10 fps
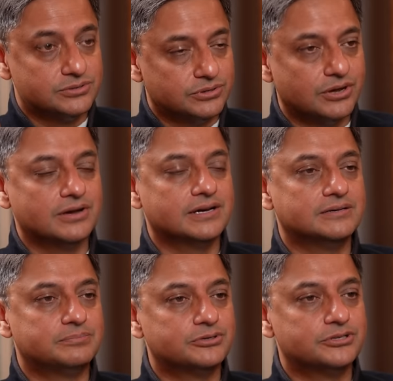no longer
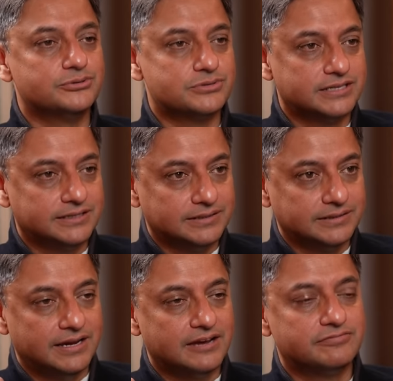producing
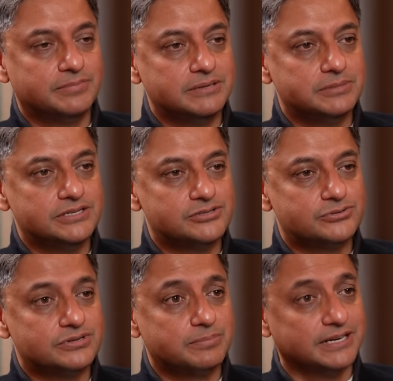enough babies
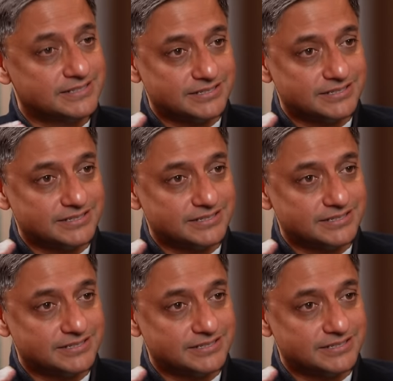to replace